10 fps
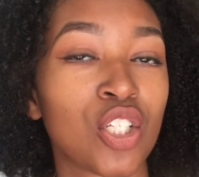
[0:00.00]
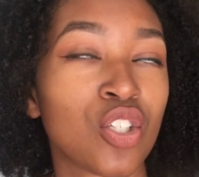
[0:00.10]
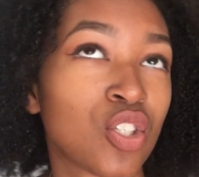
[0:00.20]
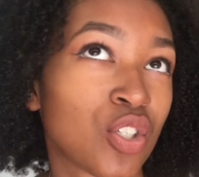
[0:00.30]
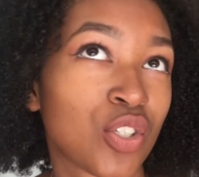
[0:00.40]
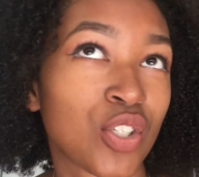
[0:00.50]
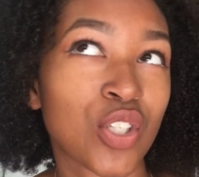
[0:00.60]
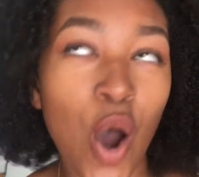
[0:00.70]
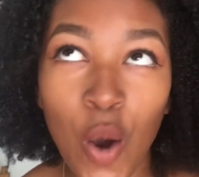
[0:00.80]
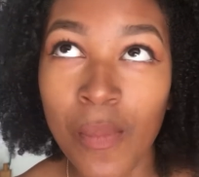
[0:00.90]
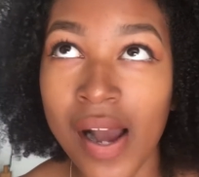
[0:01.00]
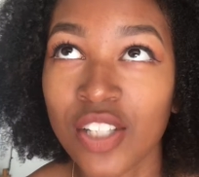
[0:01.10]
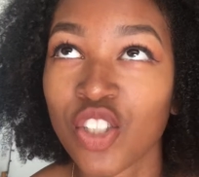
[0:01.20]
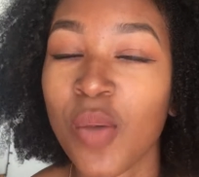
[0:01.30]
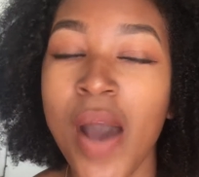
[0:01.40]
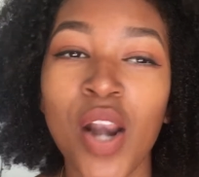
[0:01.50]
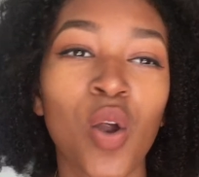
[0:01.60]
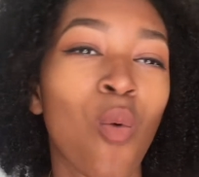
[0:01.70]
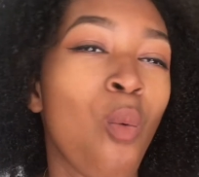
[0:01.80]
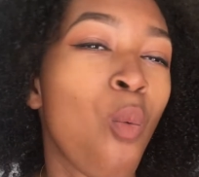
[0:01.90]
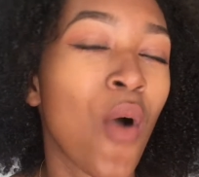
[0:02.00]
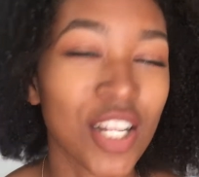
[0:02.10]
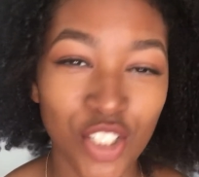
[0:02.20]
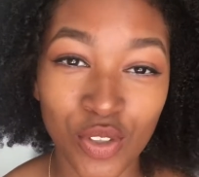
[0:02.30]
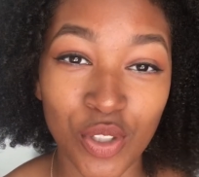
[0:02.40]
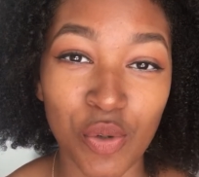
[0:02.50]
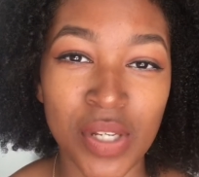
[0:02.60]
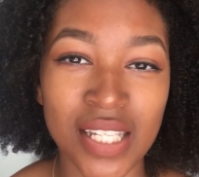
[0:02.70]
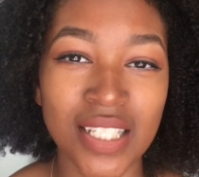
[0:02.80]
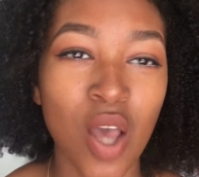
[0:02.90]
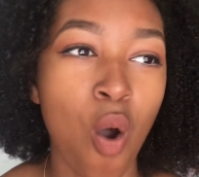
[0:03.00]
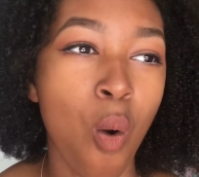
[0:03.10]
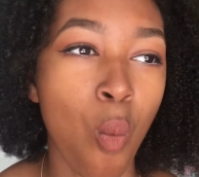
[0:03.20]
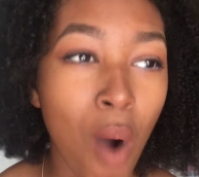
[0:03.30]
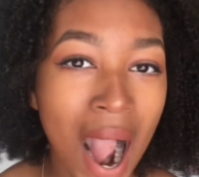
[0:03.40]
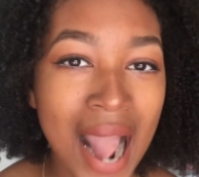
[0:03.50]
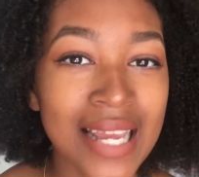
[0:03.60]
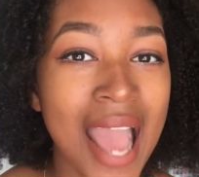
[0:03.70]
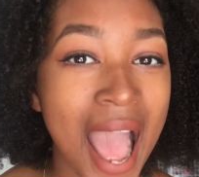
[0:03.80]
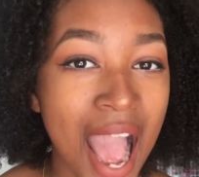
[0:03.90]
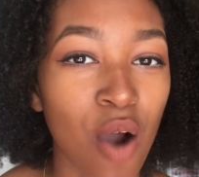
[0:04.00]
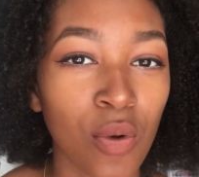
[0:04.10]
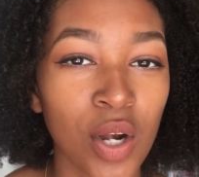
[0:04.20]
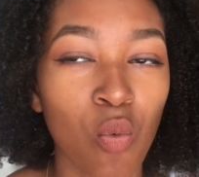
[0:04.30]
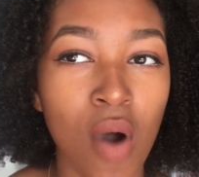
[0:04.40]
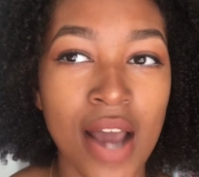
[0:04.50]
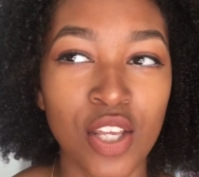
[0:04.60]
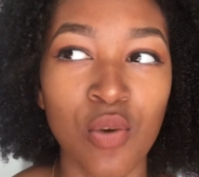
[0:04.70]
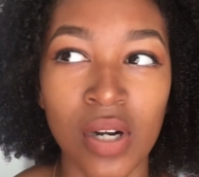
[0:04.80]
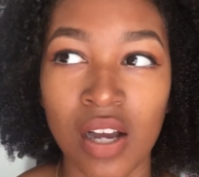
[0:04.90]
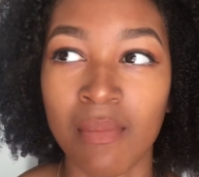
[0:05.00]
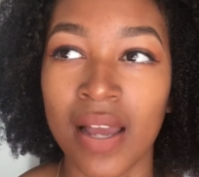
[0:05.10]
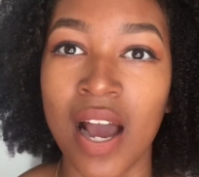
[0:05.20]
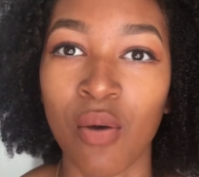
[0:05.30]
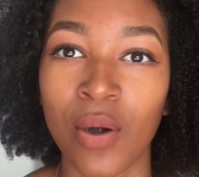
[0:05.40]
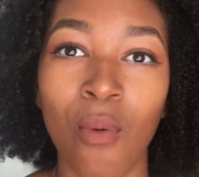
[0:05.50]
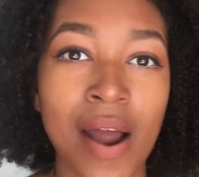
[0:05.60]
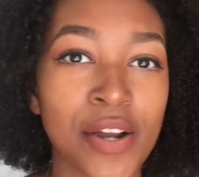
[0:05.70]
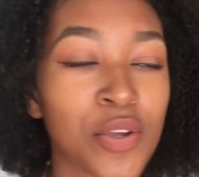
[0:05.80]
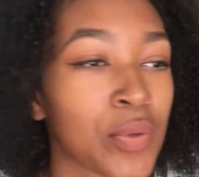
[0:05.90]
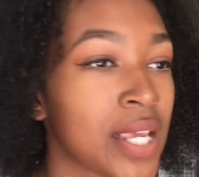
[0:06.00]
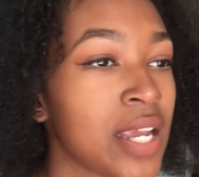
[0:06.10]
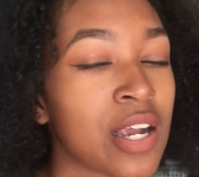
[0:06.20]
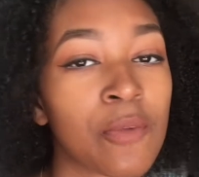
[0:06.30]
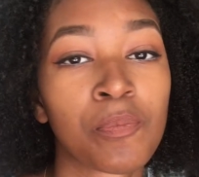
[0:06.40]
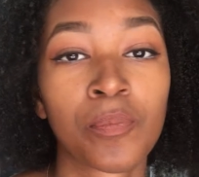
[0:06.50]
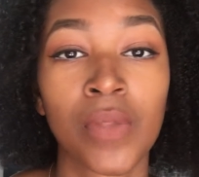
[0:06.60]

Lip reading: so much, no matter what you do, is why Howard? Why do you want to come to Howard? Why are you here?